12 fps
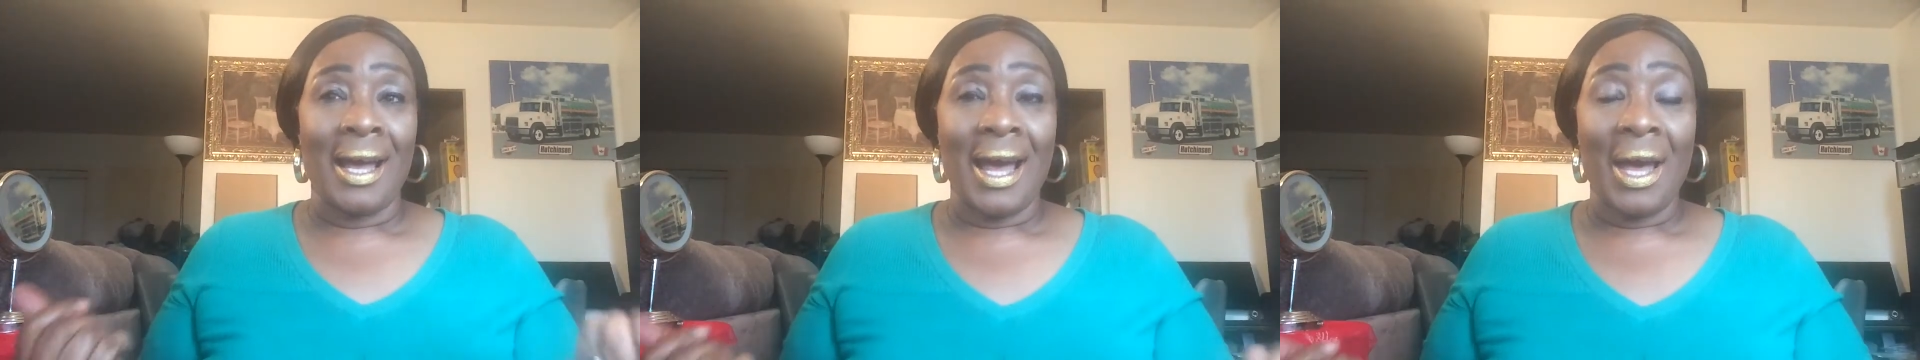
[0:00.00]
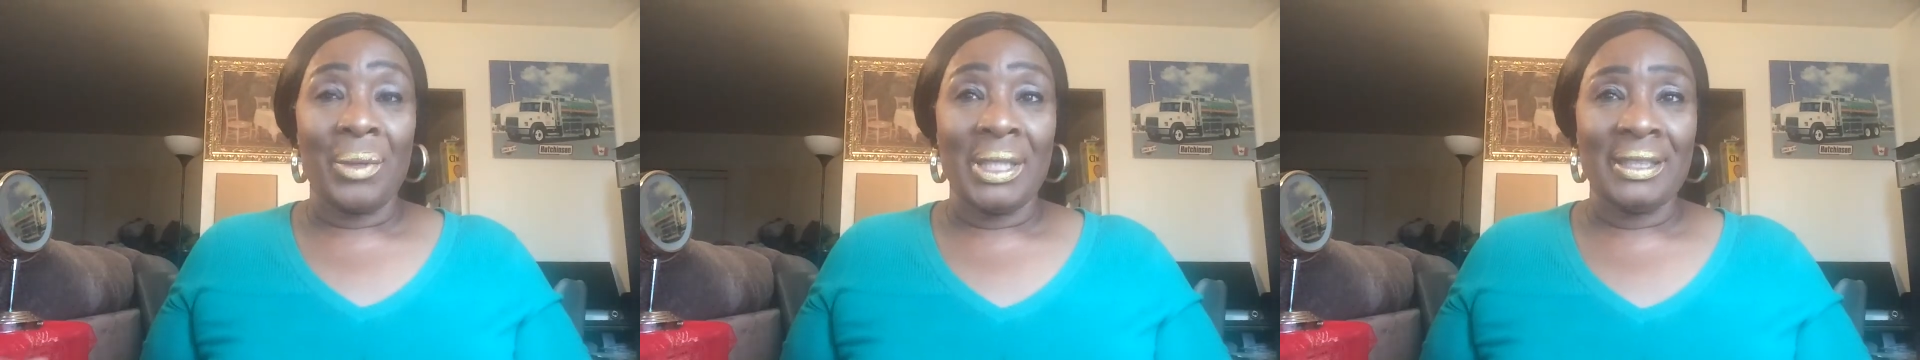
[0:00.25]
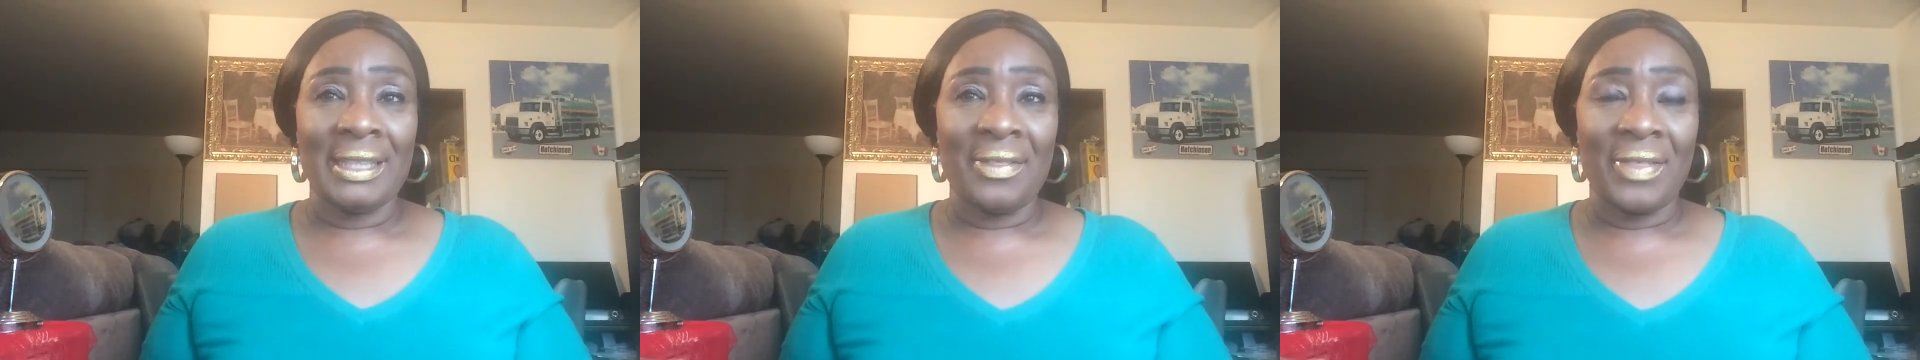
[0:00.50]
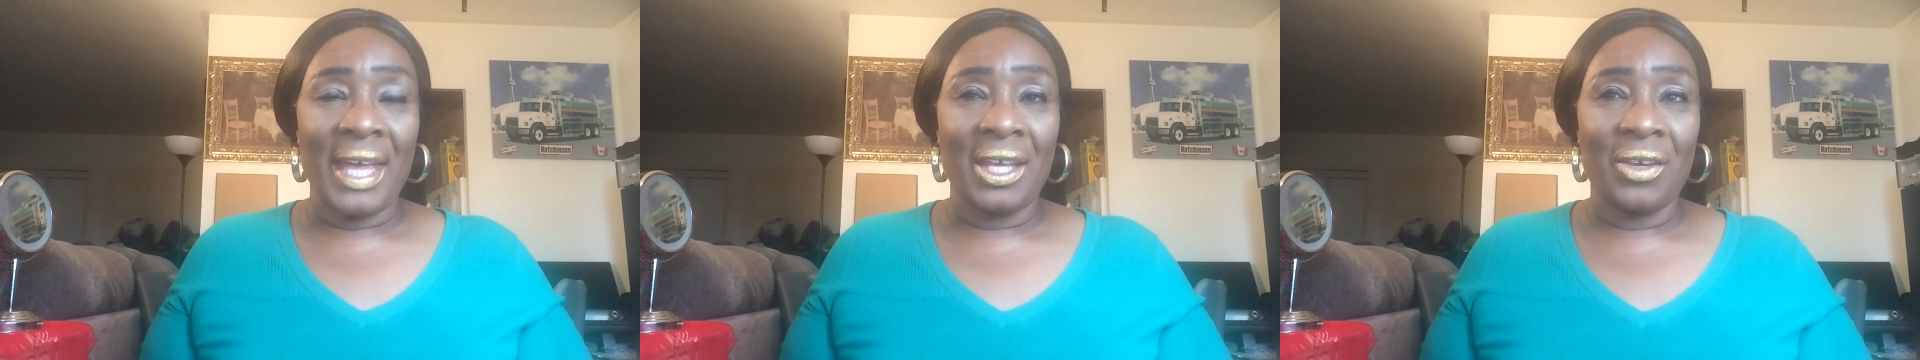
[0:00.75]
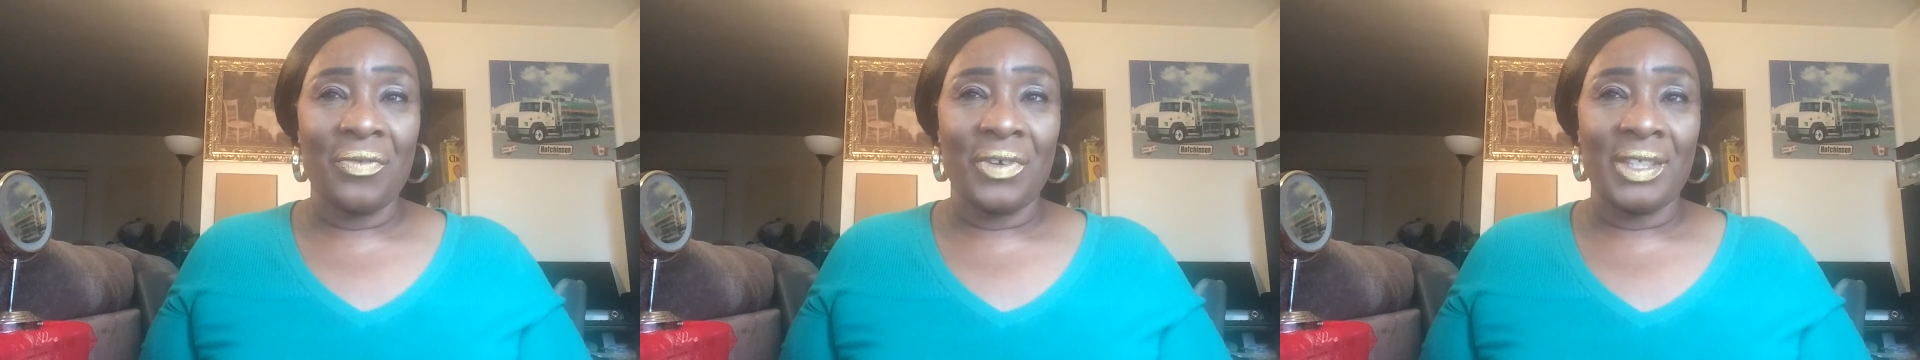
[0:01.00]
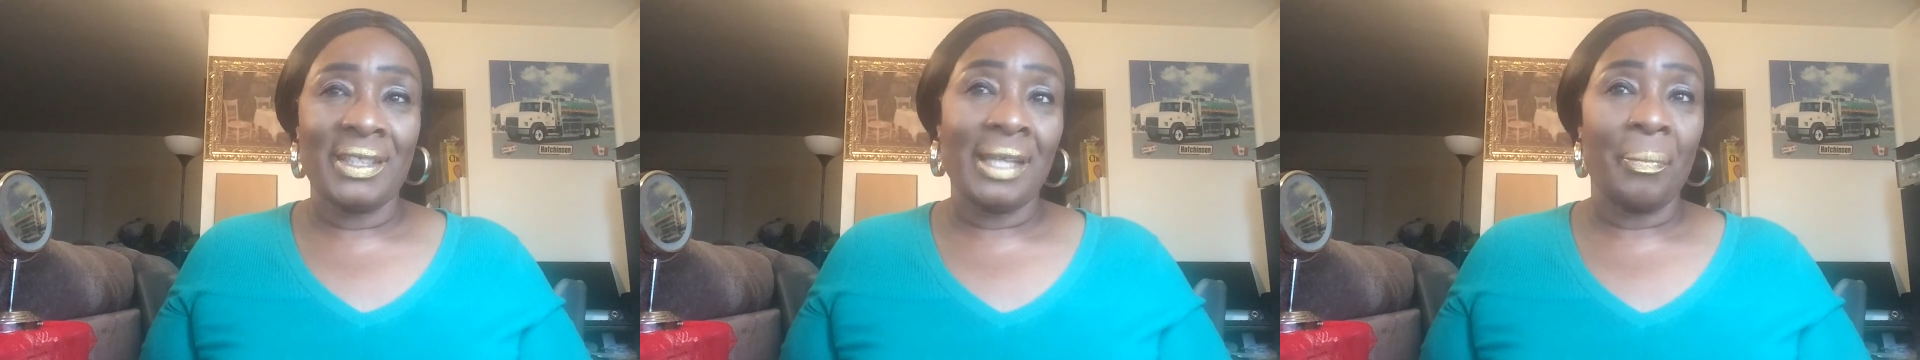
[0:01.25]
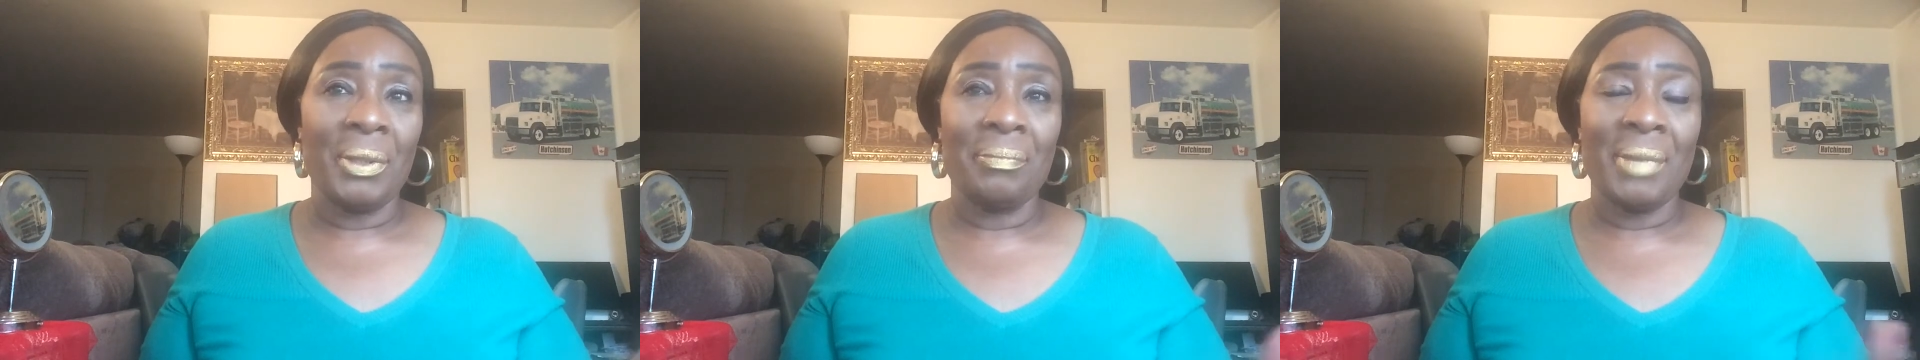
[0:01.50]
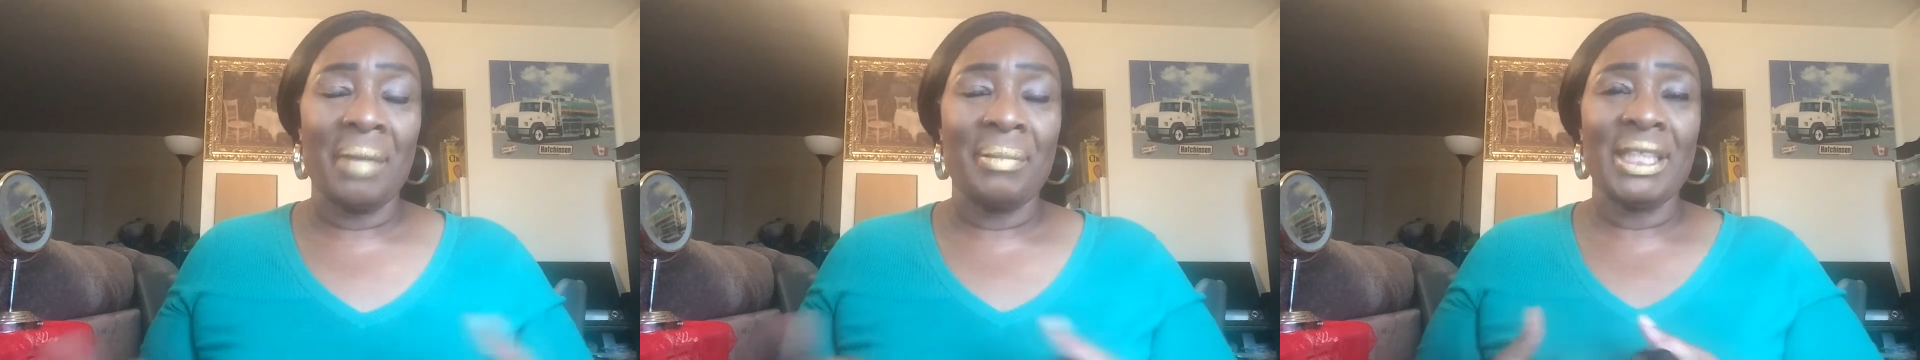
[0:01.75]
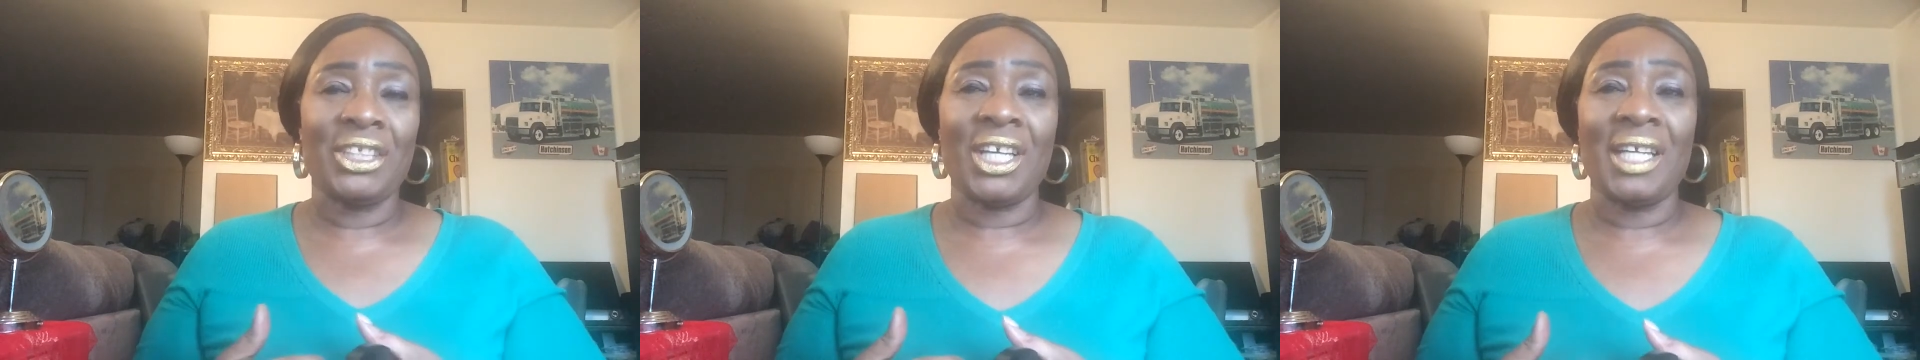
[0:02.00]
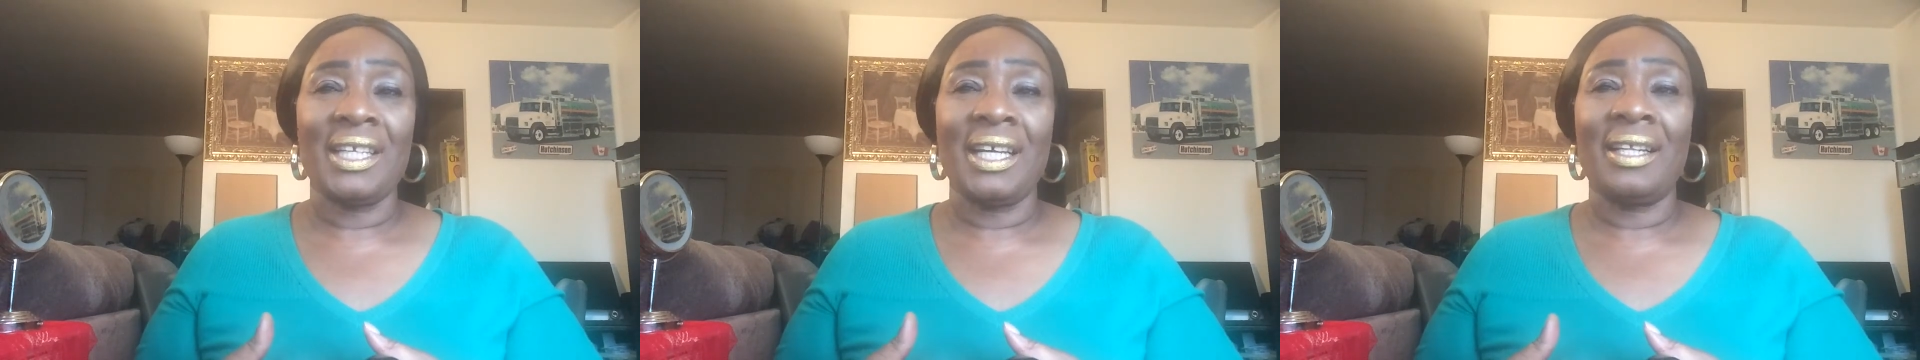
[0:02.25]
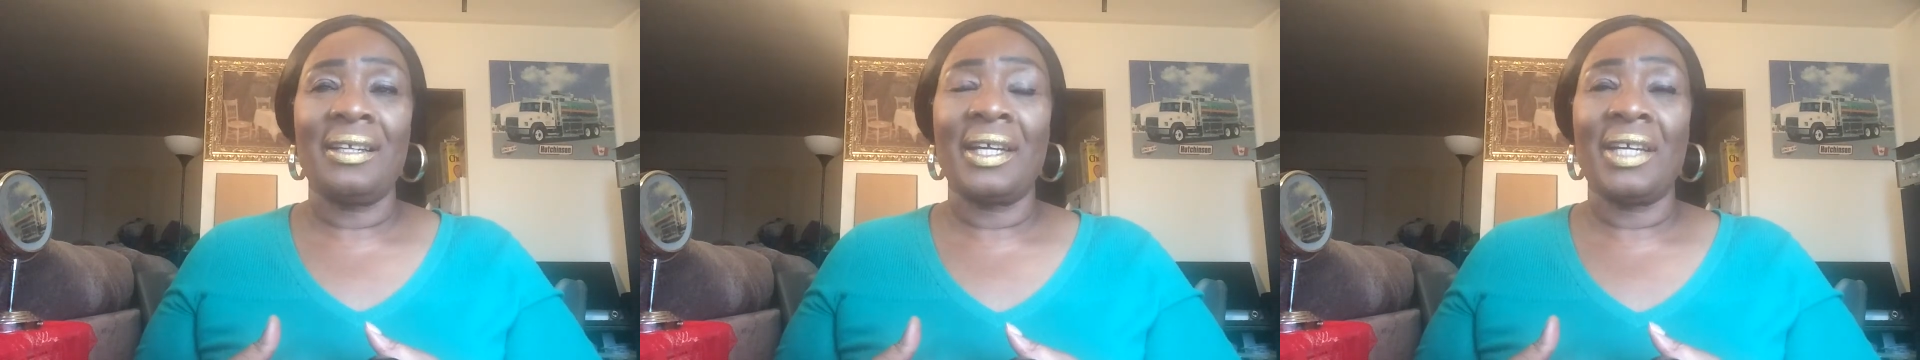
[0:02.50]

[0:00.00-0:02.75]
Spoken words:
I want to say thank you for stopping by my channel.